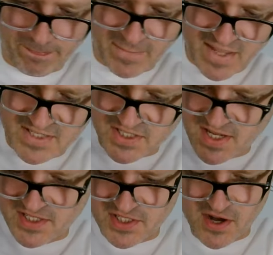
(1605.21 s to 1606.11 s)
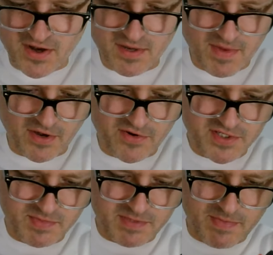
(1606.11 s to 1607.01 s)
It's, it's not in my
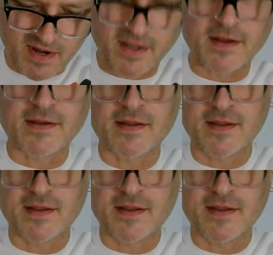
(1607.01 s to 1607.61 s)
Christmas bucket.